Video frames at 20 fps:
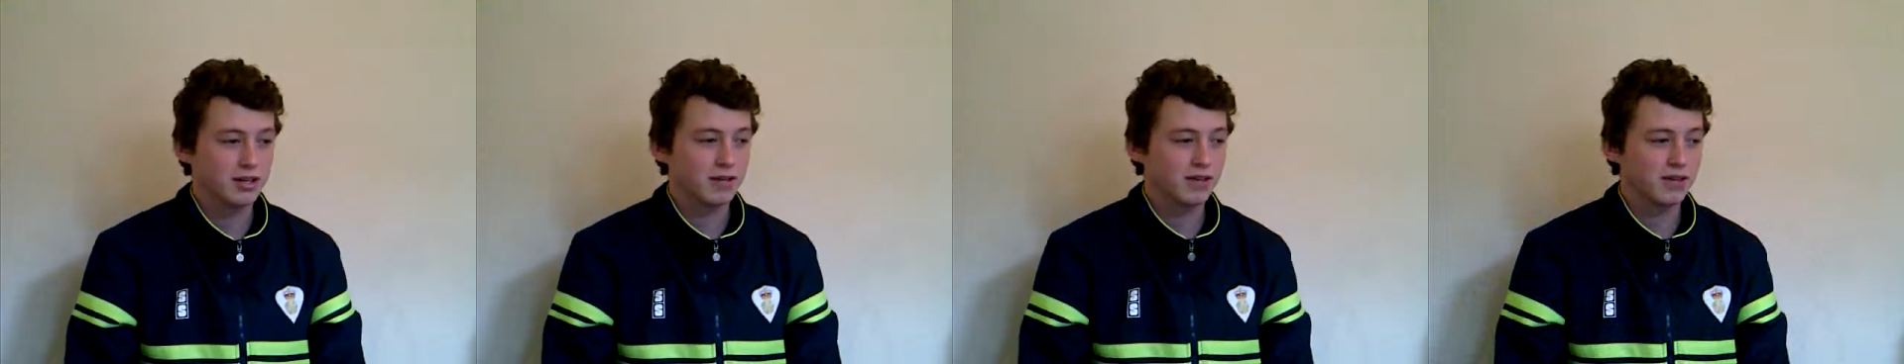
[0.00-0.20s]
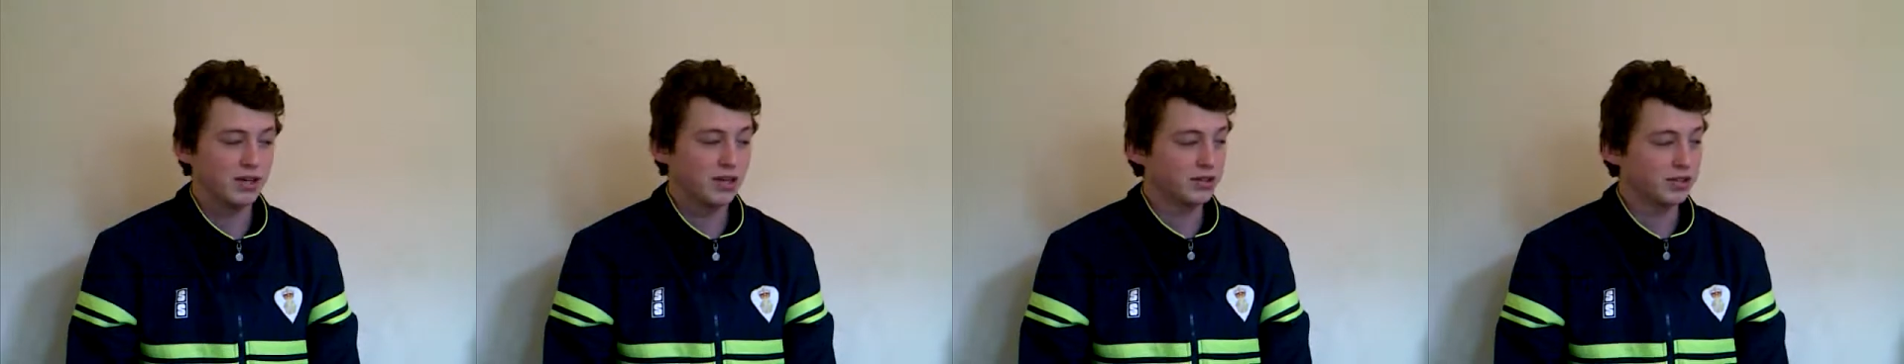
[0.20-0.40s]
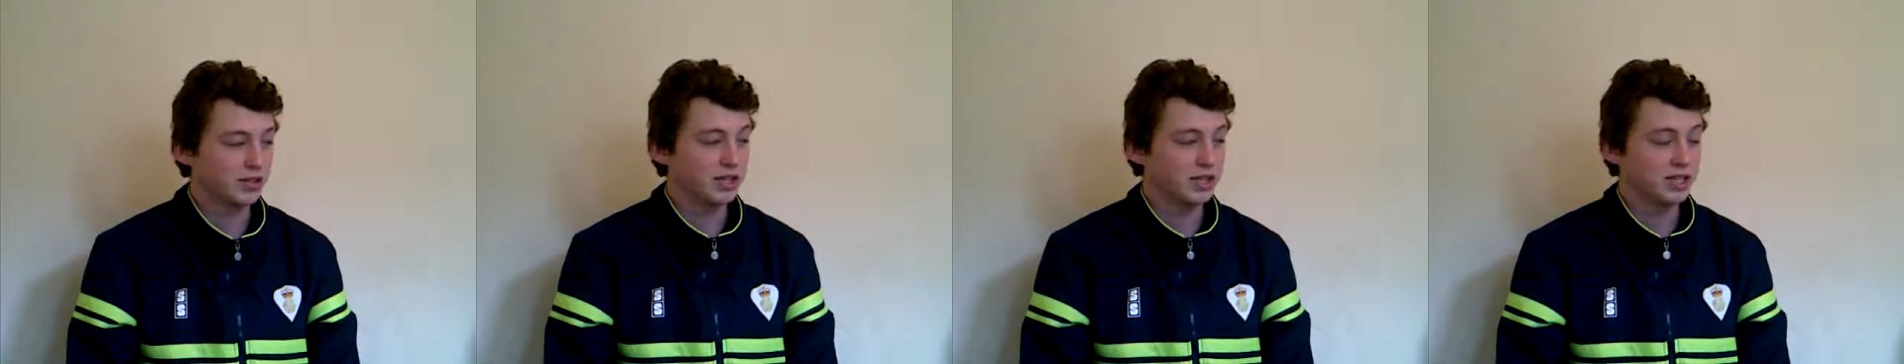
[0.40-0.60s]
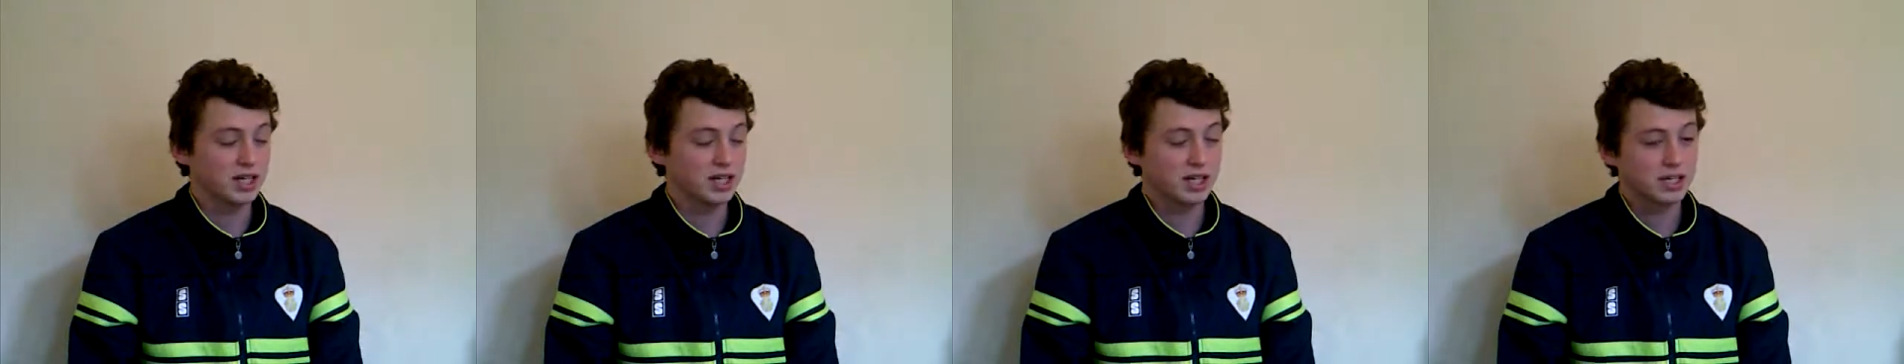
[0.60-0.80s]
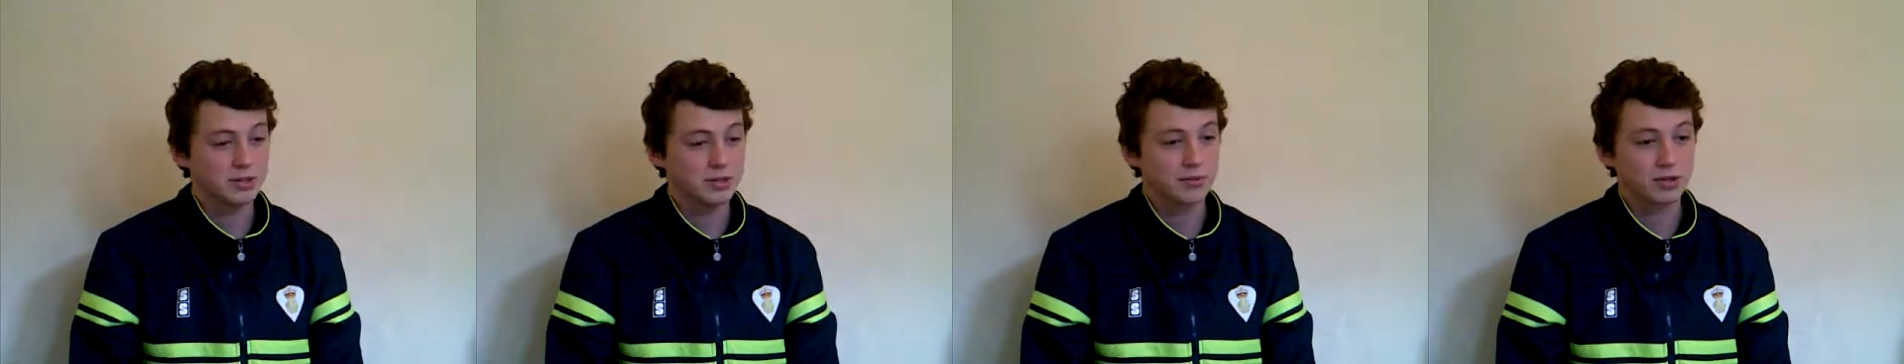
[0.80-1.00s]
fielding these
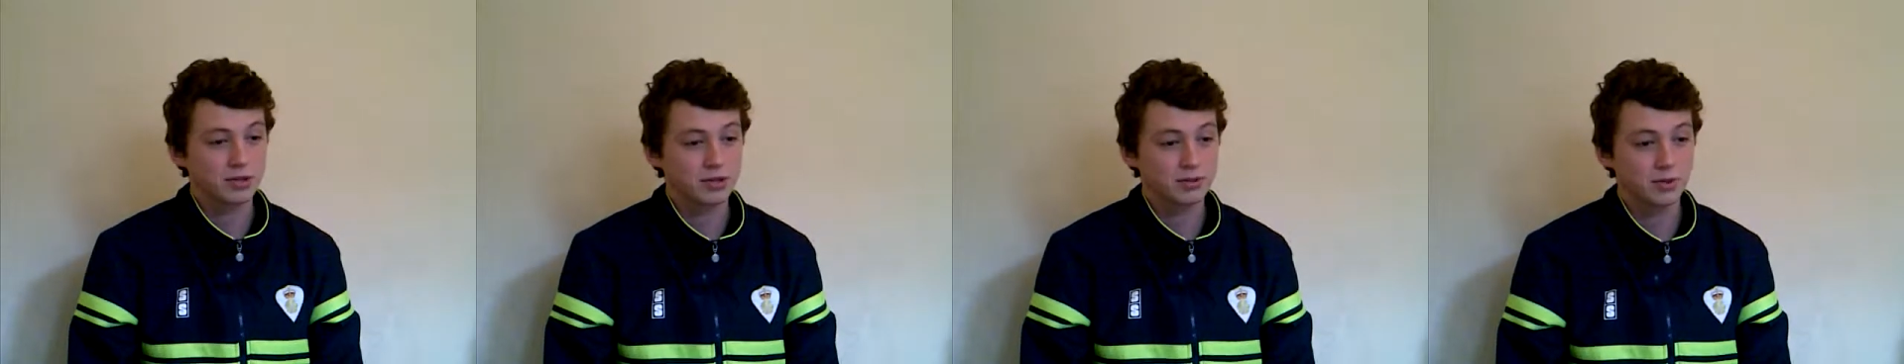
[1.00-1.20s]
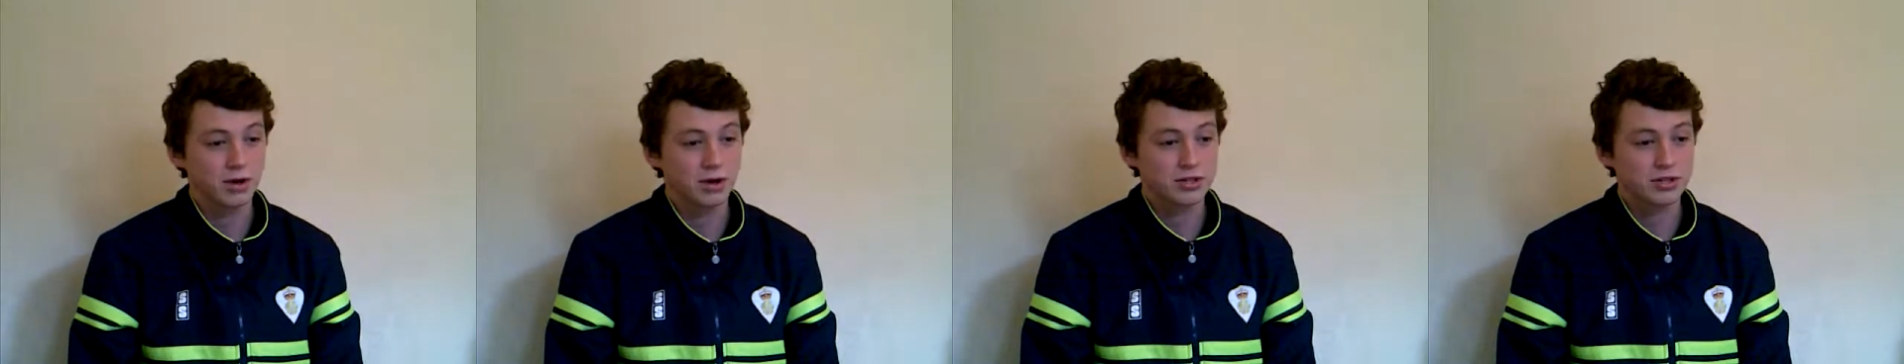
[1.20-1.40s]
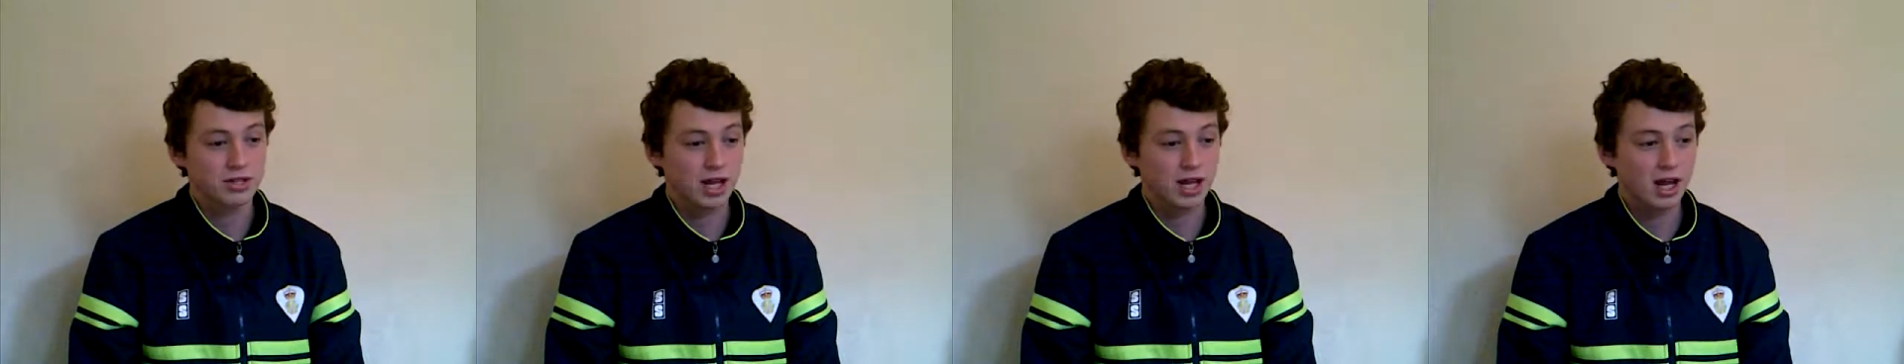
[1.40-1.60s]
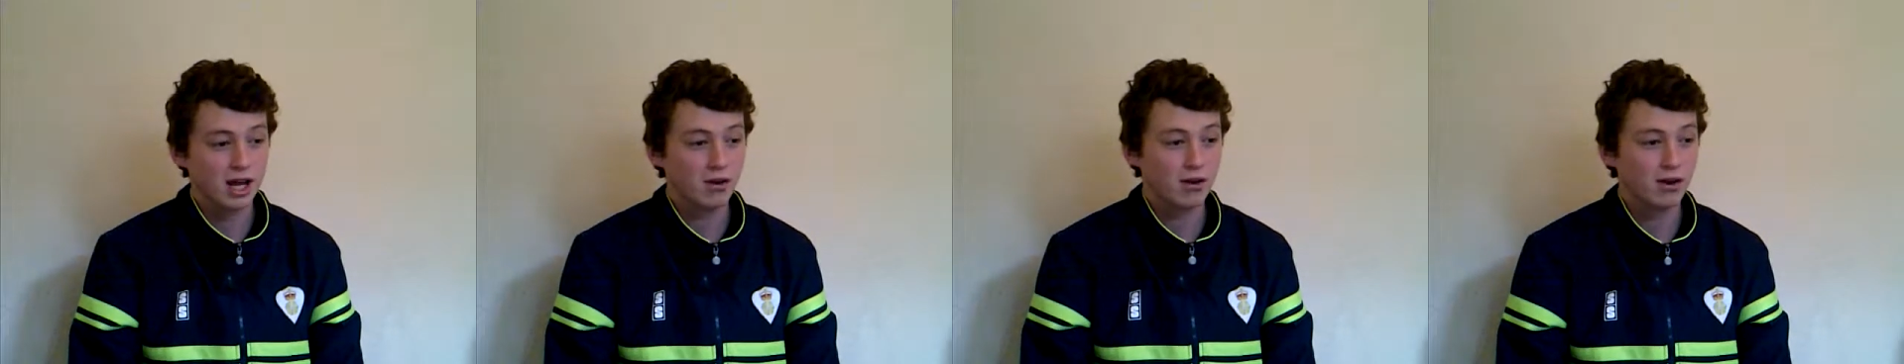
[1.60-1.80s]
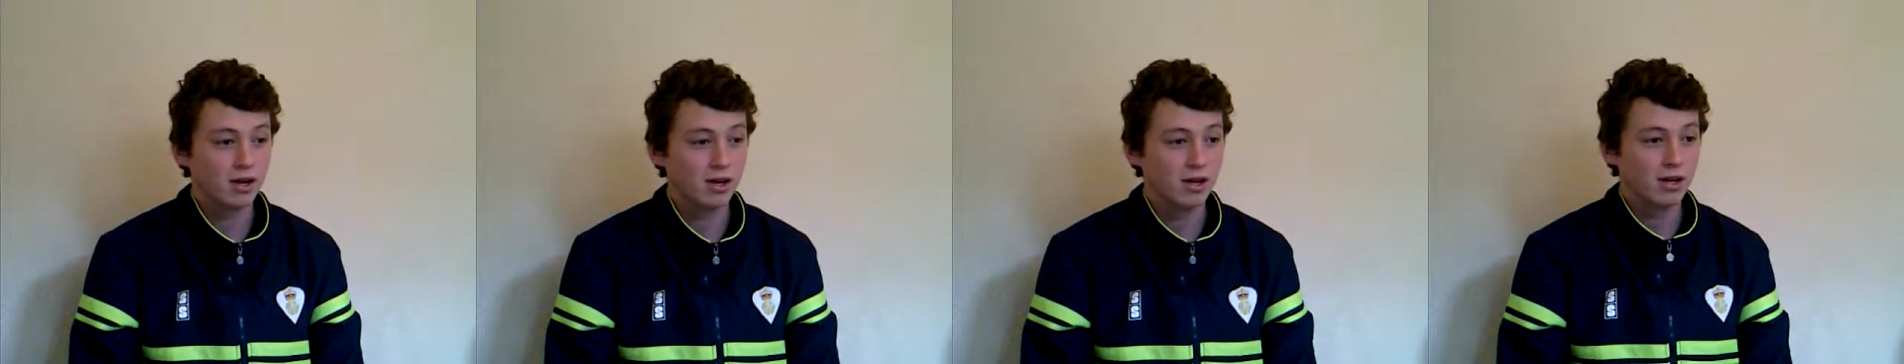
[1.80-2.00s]
attributes. Whereas now,